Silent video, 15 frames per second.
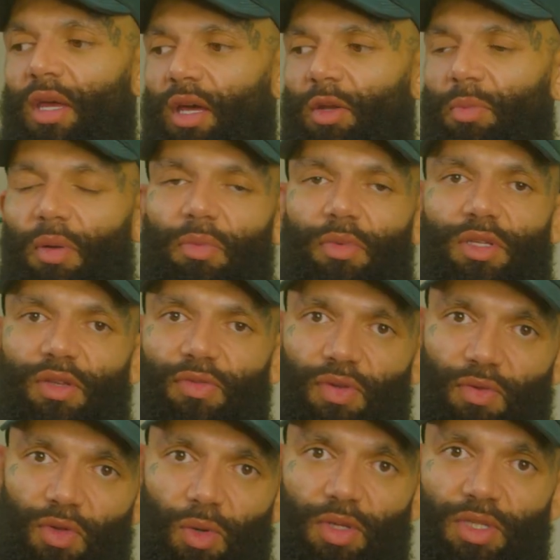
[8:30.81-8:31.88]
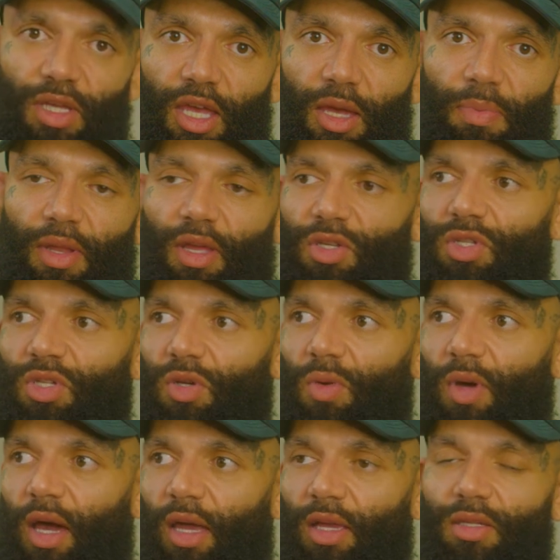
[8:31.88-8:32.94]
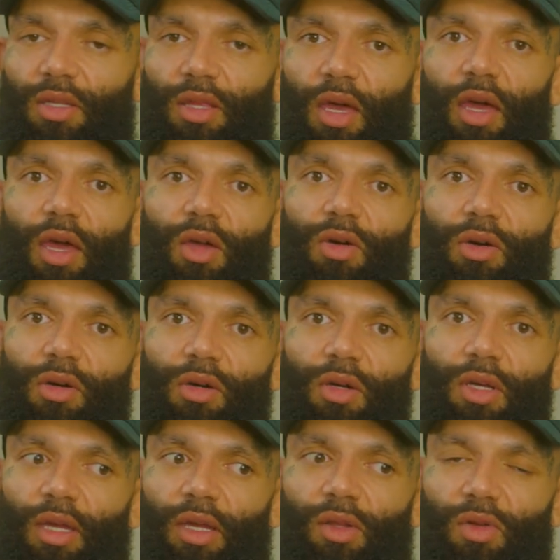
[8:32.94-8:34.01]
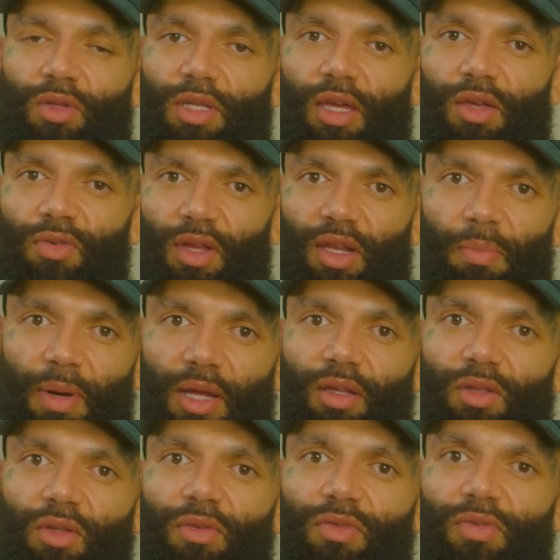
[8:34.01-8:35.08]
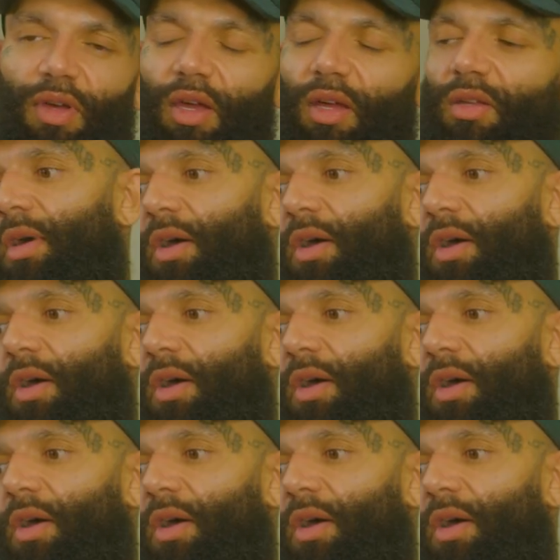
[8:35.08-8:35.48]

And the problem is, if you do a taper that's too high into the haircut, it looks like a really badly done fade.